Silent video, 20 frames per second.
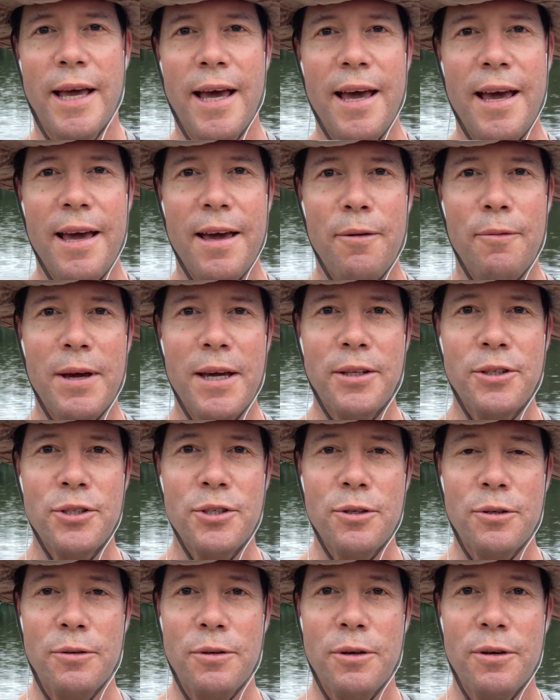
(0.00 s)
Yay, week
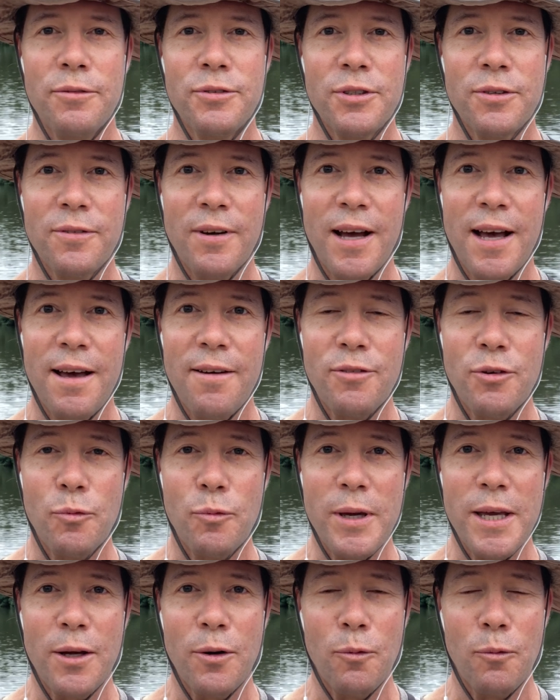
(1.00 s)
2. You have survived
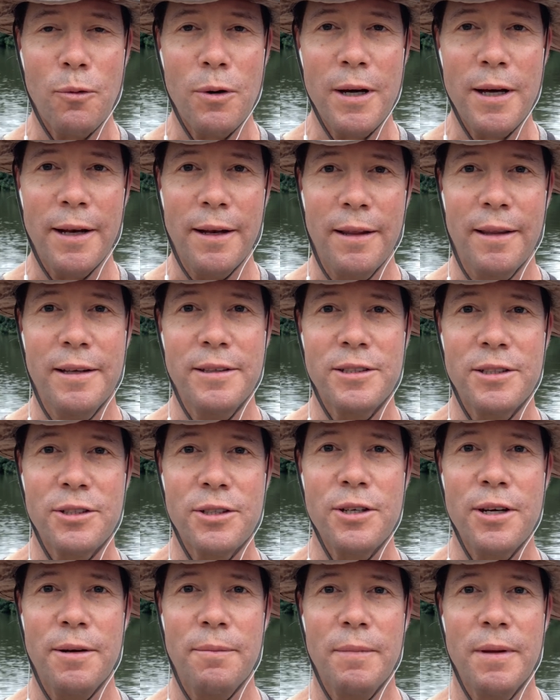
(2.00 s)
week 1. This is
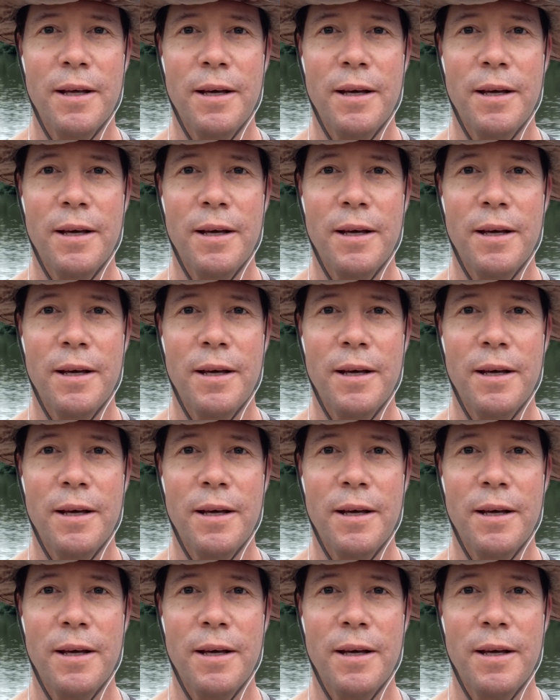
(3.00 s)
good.